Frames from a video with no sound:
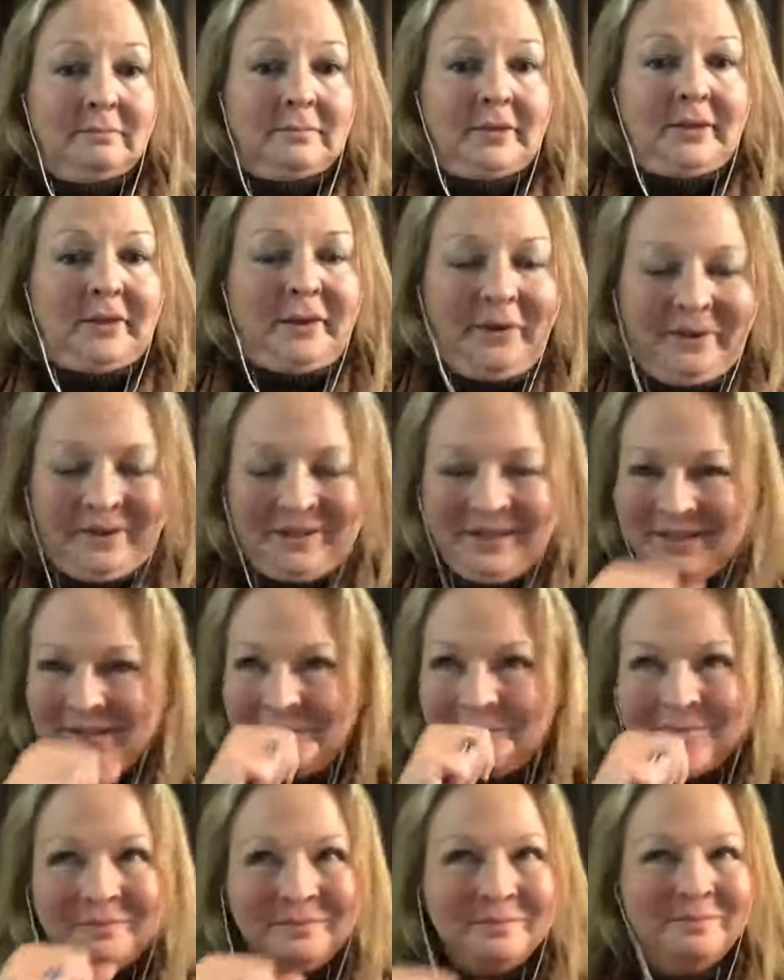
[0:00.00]

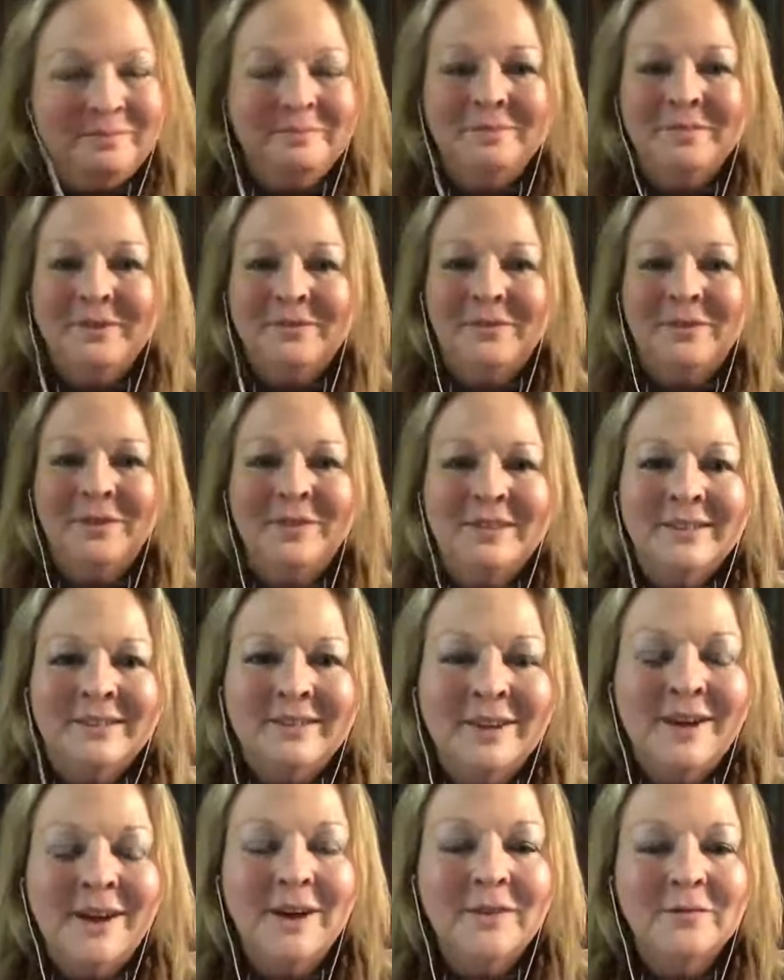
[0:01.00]
before this
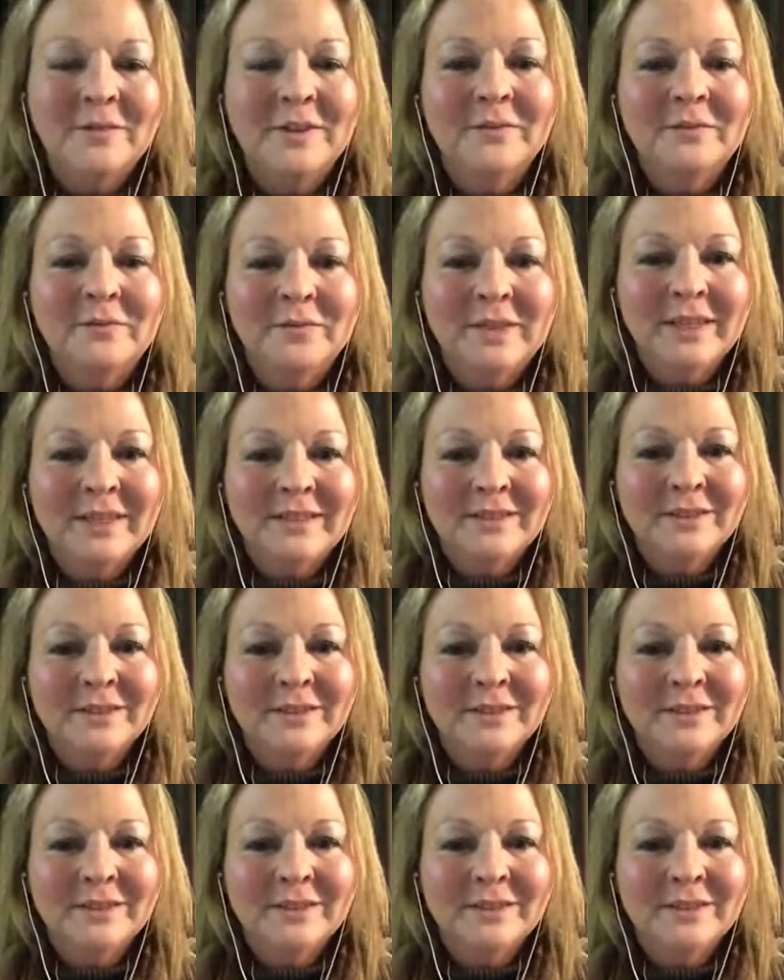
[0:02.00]
coughing fit, so